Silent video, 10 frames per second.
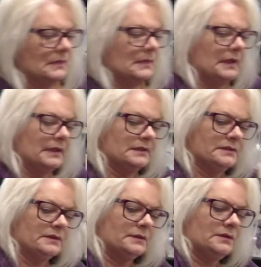get
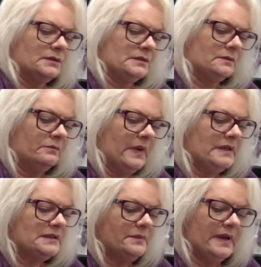to do some
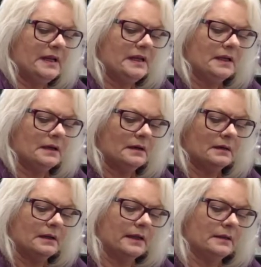mixed media
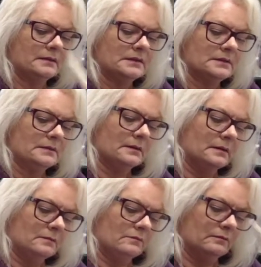and
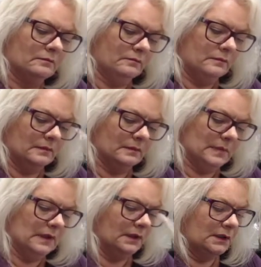some
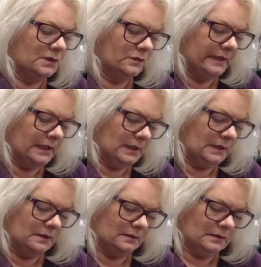gluing
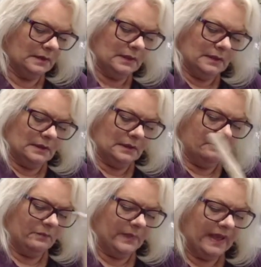and
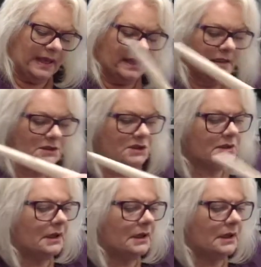page